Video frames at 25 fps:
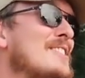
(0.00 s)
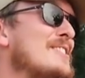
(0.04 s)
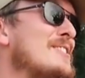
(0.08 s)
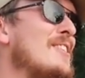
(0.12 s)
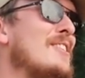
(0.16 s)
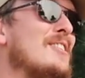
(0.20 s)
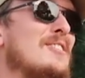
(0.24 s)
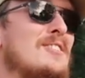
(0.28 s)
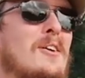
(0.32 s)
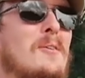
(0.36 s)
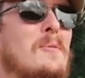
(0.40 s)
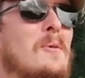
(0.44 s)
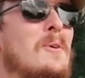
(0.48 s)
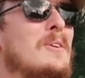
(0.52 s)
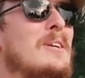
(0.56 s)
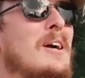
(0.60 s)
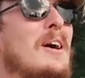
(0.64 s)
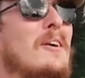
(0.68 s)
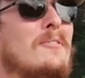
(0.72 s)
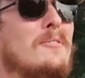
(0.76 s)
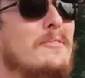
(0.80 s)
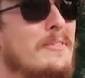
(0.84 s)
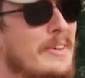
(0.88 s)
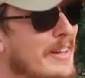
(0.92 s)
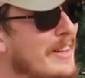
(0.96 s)
So this all worked
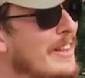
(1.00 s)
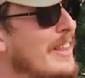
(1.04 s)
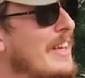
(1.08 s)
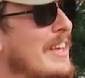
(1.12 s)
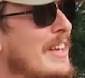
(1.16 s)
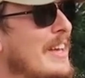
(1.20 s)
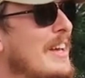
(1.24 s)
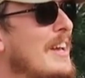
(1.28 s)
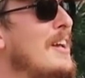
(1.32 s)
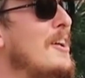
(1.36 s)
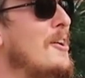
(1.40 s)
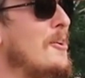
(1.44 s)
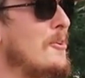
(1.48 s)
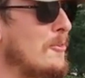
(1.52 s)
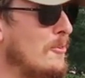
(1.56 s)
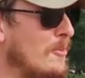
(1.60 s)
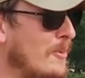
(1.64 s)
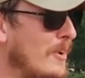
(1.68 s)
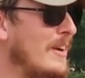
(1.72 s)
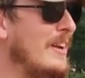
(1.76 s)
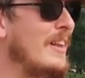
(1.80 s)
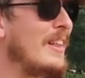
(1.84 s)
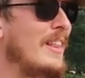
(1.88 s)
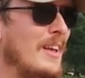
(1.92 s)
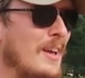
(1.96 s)
out really,
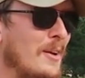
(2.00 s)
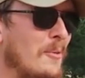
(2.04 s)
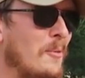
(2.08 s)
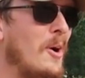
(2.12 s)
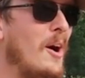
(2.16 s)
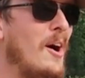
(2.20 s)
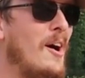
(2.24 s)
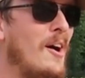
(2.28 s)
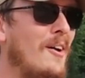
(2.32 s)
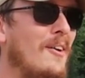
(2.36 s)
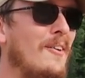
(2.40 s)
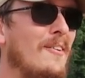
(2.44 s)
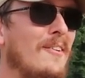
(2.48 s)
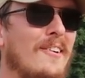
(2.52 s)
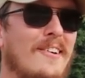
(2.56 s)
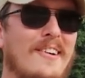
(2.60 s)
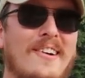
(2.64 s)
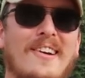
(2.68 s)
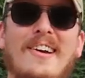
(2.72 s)
really well.